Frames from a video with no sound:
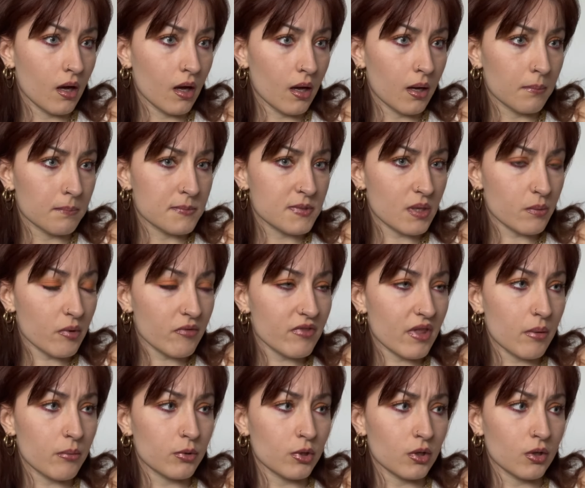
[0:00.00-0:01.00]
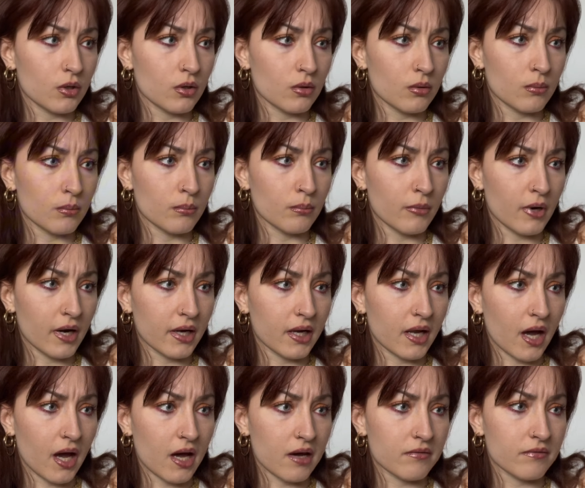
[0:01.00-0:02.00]
Um, some of them you might
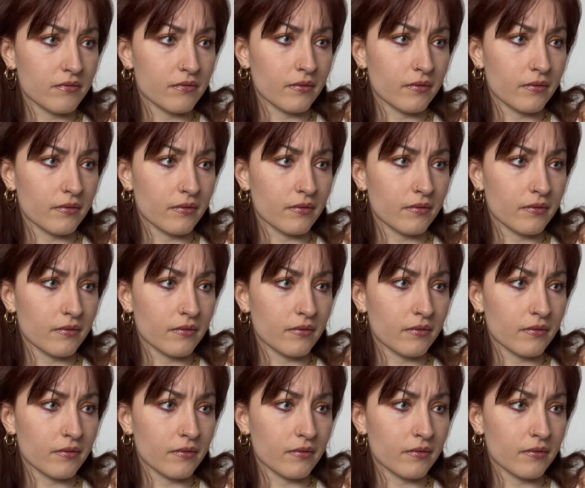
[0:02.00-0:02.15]
have